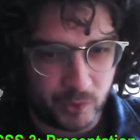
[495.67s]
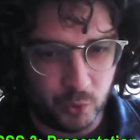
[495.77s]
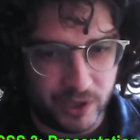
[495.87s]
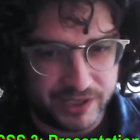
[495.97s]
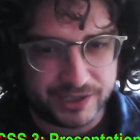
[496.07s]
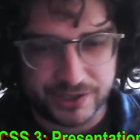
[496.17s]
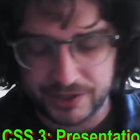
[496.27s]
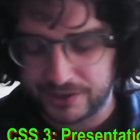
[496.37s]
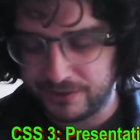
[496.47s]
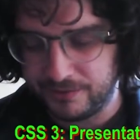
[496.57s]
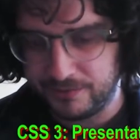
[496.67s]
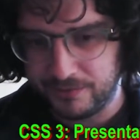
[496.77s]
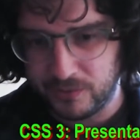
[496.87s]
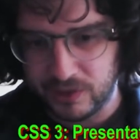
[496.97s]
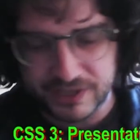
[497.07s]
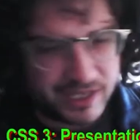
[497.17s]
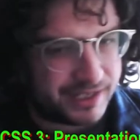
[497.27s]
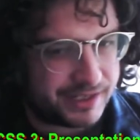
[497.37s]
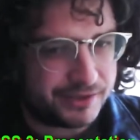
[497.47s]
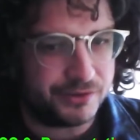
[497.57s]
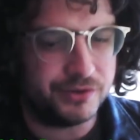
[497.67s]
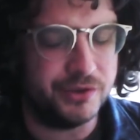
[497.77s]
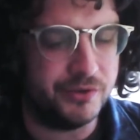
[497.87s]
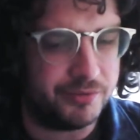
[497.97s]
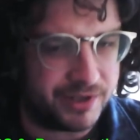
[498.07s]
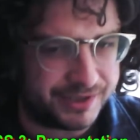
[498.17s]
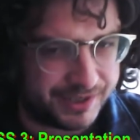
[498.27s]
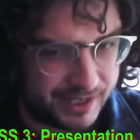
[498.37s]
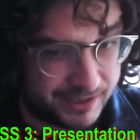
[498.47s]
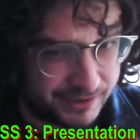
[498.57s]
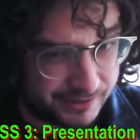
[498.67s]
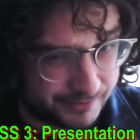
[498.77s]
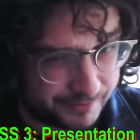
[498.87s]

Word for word: which CSS is all to do with presentation.